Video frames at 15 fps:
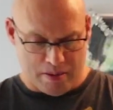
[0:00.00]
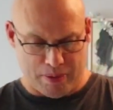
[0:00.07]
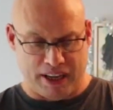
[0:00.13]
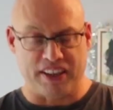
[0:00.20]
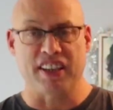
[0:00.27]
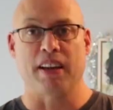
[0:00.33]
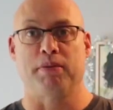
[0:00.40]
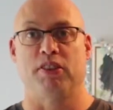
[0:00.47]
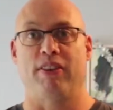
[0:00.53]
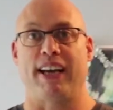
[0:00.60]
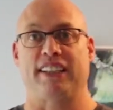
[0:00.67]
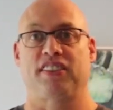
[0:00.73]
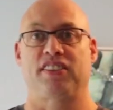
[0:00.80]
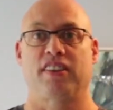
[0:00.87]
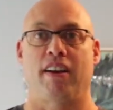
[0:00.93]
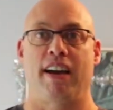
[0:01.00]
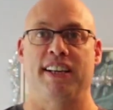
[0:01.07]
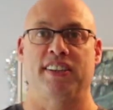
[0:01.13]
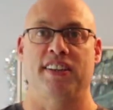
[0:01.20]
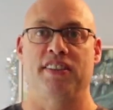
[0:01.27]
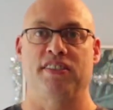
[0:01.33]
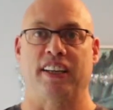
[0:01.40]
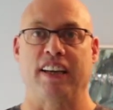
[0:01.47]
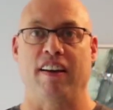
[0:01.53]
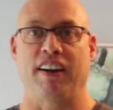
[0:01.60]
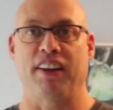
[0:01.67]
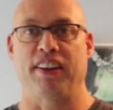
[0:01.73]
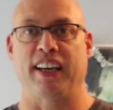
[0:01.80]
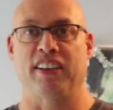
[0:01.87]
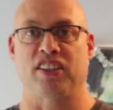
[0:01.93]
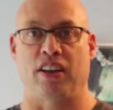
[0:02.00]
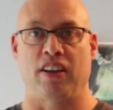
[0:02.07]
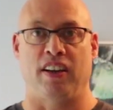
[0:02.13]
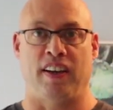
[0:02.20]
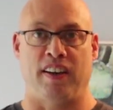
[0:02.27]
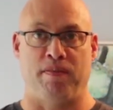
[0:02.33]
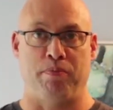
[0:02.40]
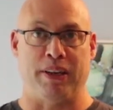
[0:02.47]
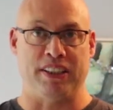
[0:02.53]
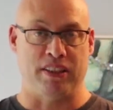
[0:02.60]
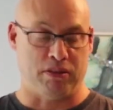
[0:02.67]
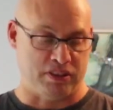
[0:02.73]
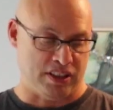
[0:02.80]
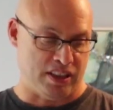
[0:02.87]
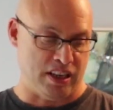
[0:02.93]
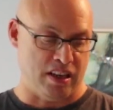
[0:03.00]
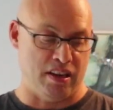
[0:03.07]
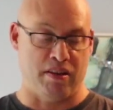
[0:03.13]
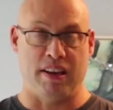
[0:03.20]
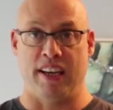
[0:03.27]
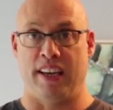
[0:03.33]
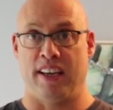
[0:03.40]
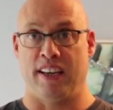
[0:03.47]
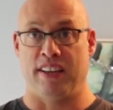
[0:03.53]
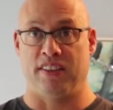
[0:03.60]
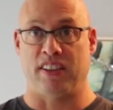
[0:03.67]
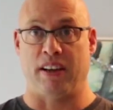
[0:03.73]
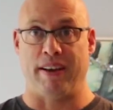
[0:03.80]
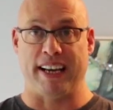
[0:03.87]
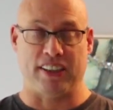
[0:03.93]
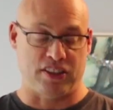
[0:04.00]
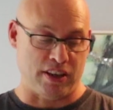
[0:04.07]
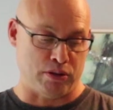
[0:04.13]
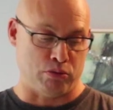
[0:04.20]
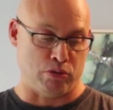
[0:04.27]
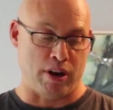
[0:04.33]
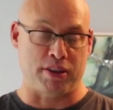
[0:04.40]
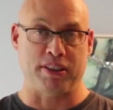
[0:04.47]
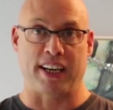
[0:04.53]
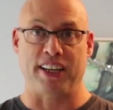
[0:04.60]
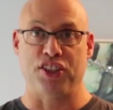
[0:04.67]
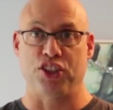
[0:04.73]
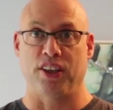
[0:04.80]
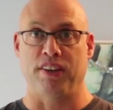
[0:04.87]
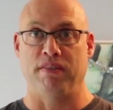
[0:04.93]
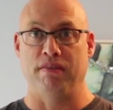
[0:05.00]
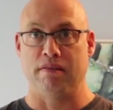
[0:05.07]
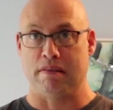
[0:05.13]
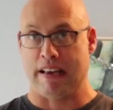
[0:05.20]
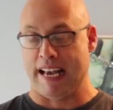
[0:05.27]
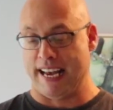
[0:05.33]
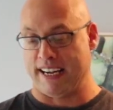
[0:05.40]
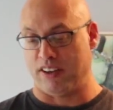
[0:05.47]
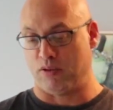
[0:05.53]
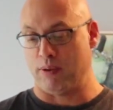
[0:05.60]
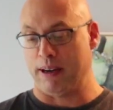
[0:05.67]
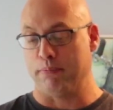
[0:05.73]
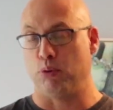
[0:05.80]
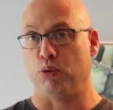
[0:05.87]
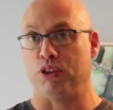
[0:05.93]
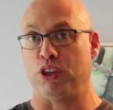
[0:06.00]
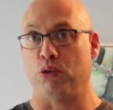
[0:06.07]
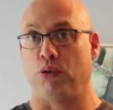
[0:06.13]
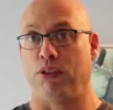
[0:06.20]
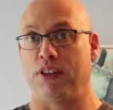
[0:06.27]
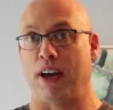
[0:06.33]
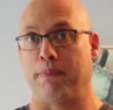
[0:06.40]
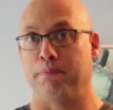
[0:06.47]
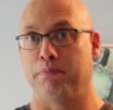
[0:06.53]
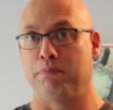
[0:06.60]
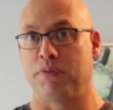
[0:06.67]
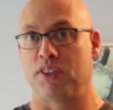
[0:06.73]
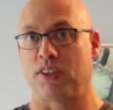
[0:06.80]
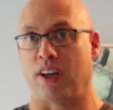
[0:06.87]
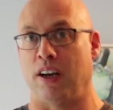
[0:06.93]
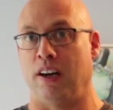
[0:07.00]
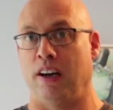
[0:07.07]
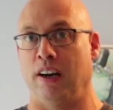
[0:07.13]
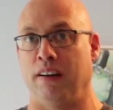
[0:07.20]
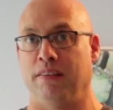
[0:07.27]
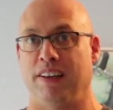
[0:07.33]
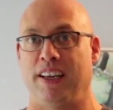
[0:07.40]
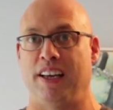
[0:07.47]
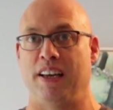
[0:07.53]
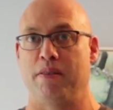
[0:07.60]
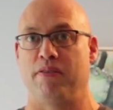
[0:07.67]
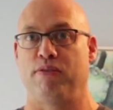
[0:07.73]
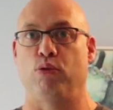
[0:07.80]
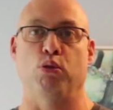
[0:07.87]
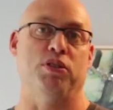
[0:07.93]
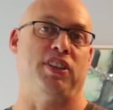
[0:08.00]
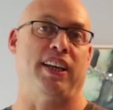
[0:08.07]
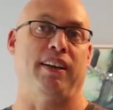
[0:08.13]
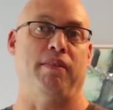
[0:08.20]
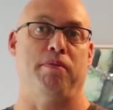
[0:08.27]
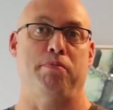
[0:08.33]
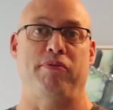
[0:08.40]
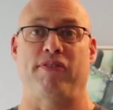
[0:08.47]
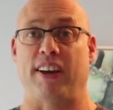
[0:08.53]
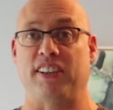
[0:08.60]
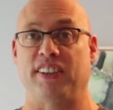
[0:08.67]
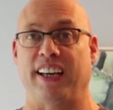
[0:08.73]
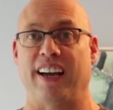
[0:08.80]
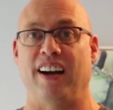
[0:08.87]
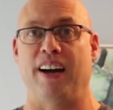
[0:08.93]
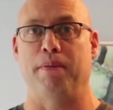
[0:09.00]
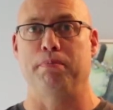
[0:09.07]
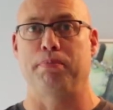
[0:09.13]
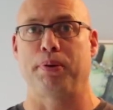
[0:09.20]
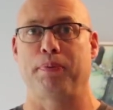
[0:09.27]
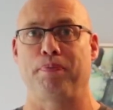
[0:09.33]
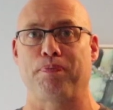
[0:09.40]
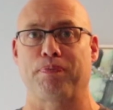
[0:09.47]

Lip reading: But in terms of exercises, the kind of things that I've been told to do is so external rotation, and it's really important your thumbs are facing up.